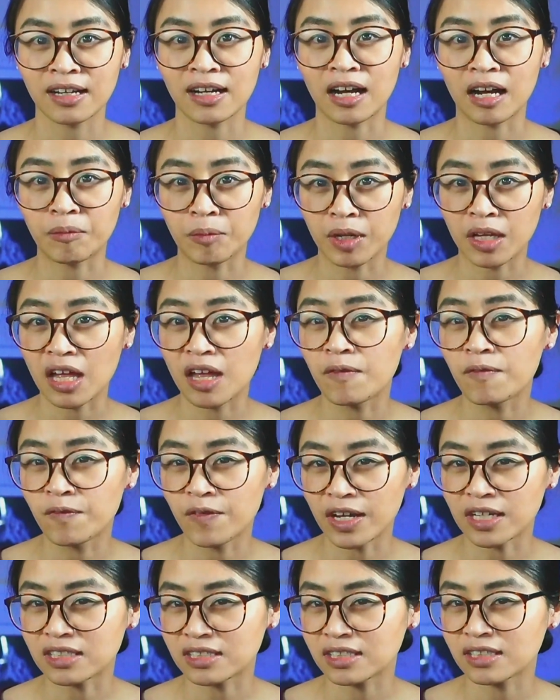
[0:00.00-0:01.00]
I'm an
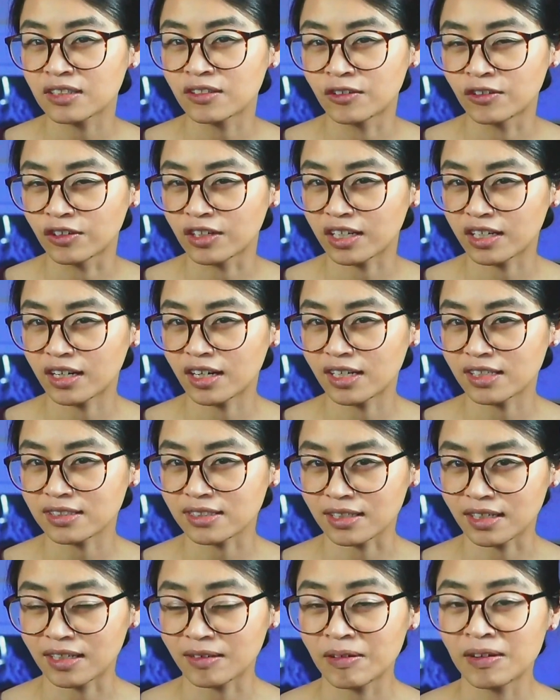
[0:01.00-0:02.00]
event
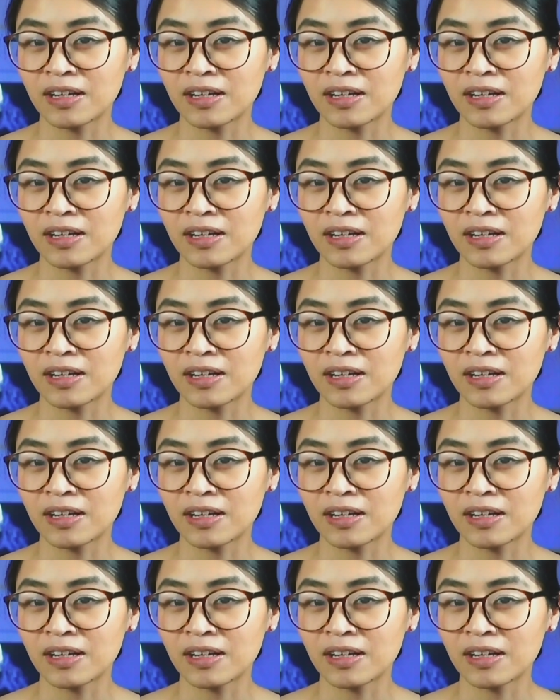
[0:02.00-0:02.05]
organizer.